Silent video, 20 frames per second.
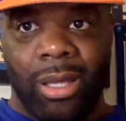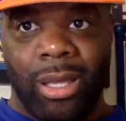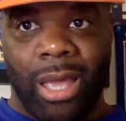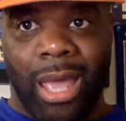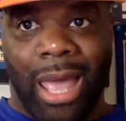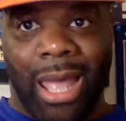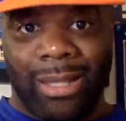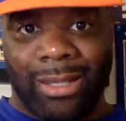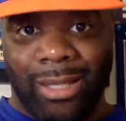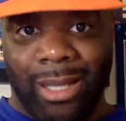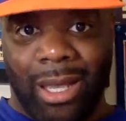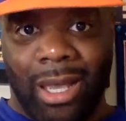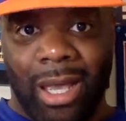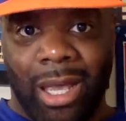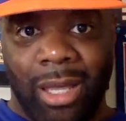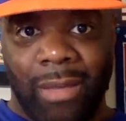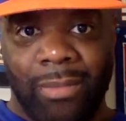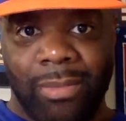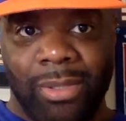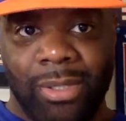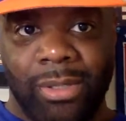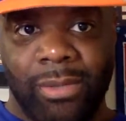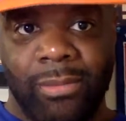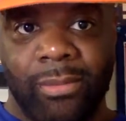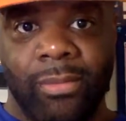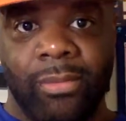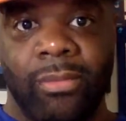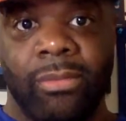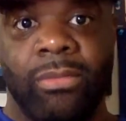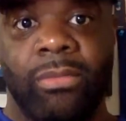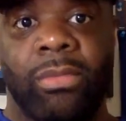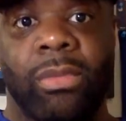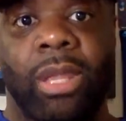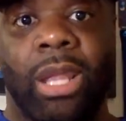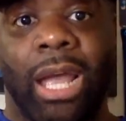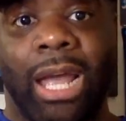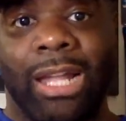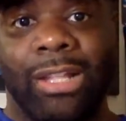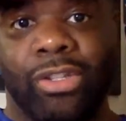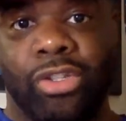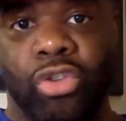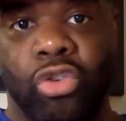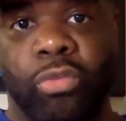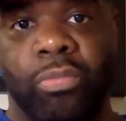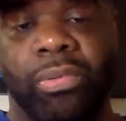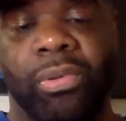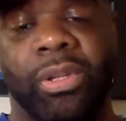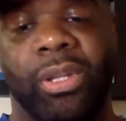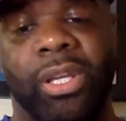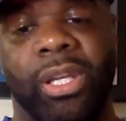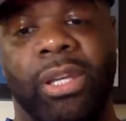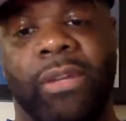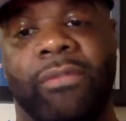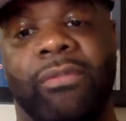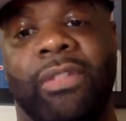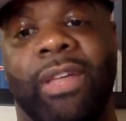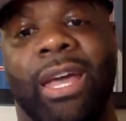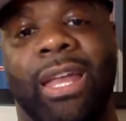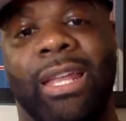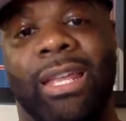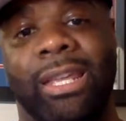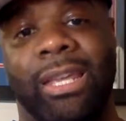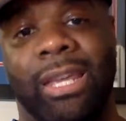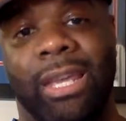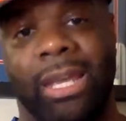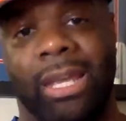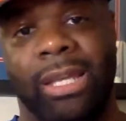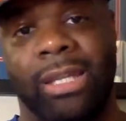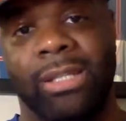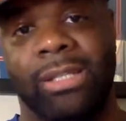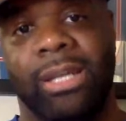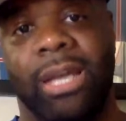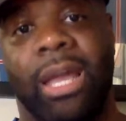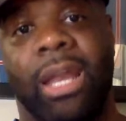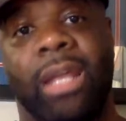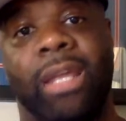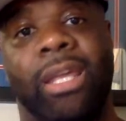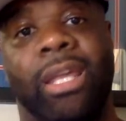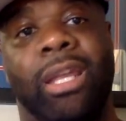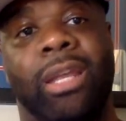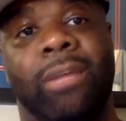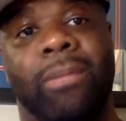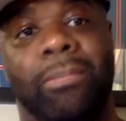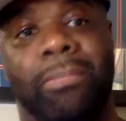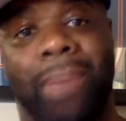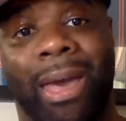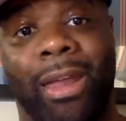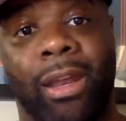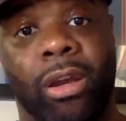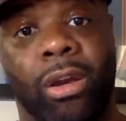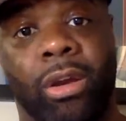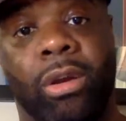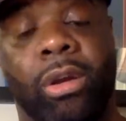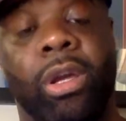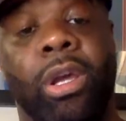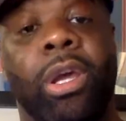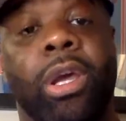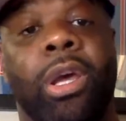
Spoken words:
at times, I do believe that he is kind of getting better,